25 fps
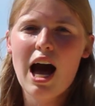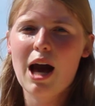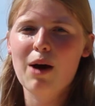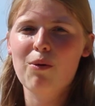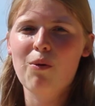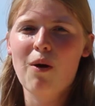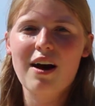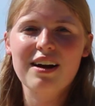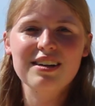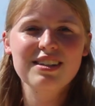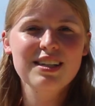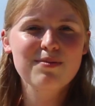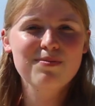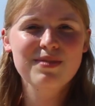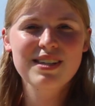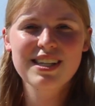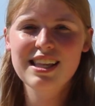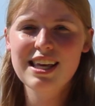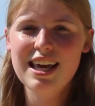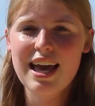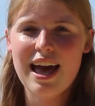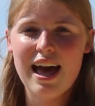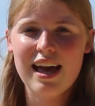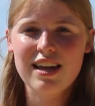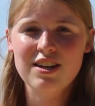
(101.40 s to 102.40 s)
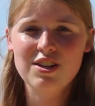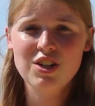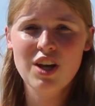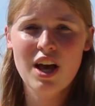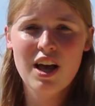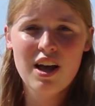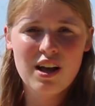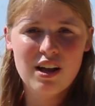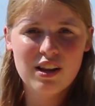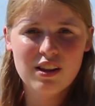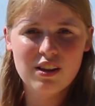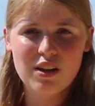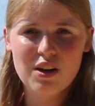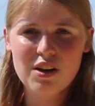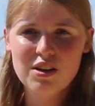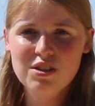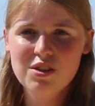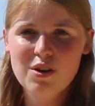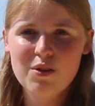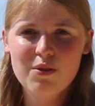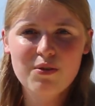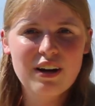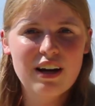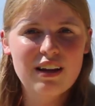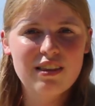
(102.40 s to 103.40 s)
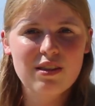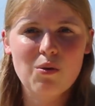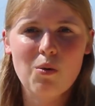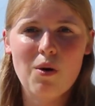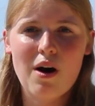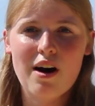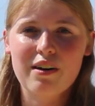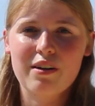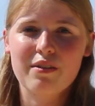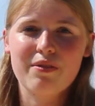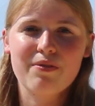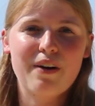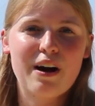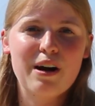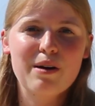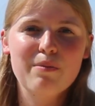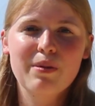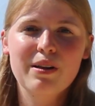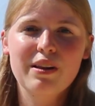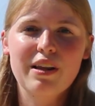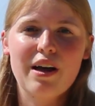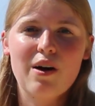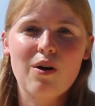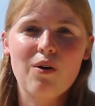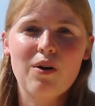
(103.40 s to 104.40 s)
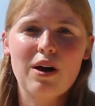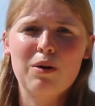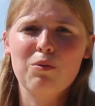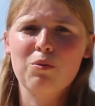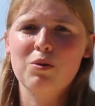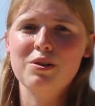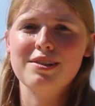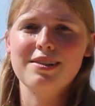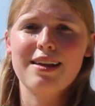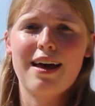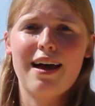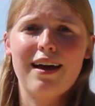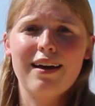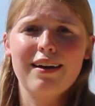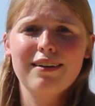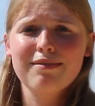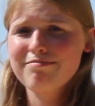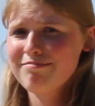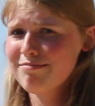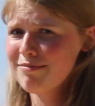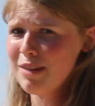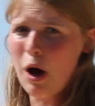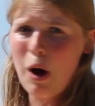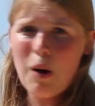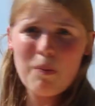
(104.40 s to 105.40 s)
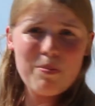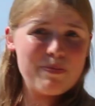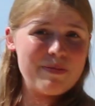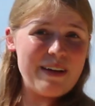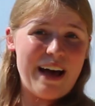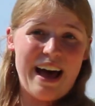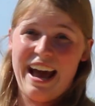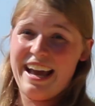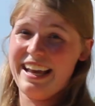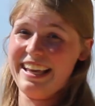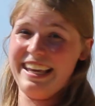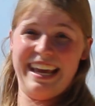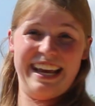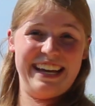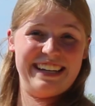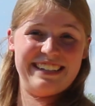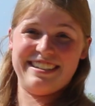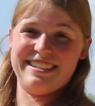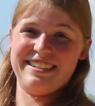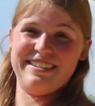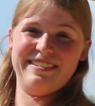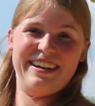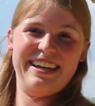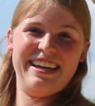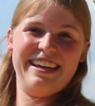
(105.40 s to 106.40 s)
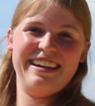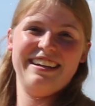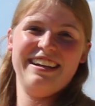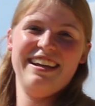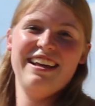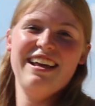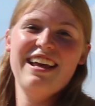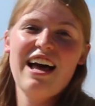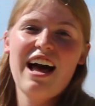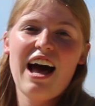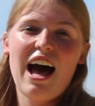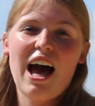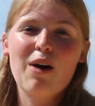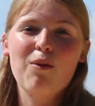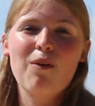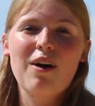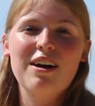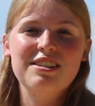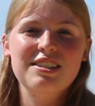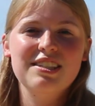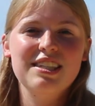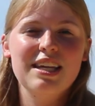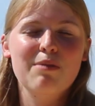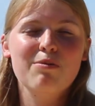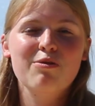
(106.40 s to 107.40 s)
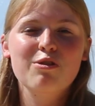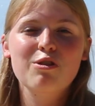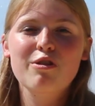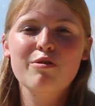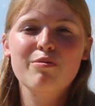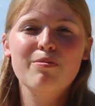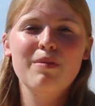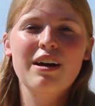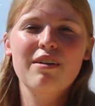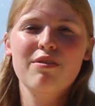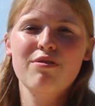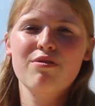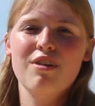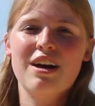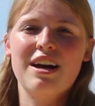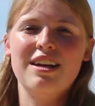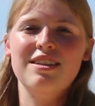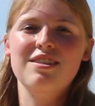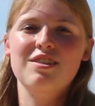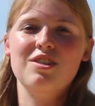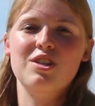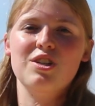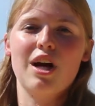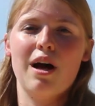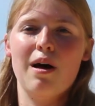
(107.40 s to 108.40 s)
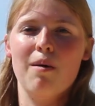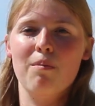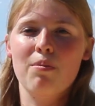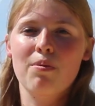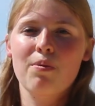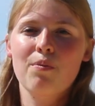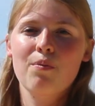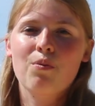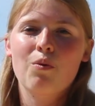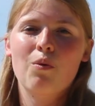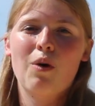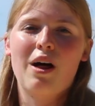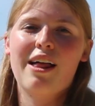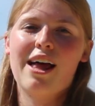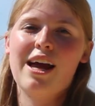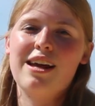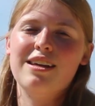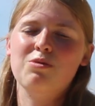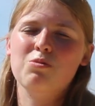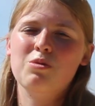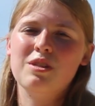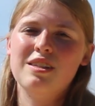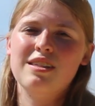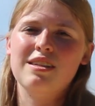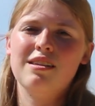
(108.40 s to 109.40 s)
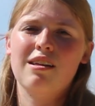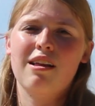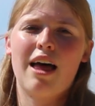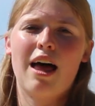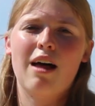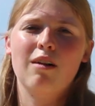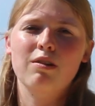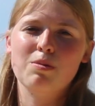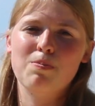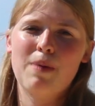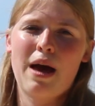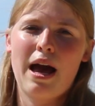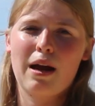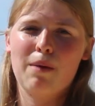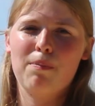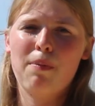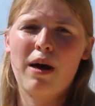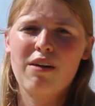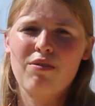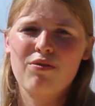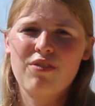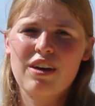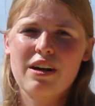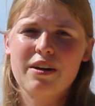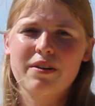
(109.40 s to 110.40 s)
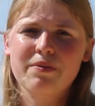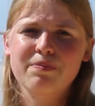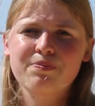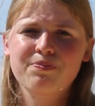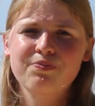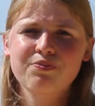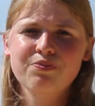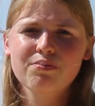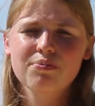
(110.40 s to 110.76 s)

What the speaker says: I walked up to the edge, looked over at the water far below, and was like, nope, I can't do it. I watched several of my friends jump while I was still held back by fear.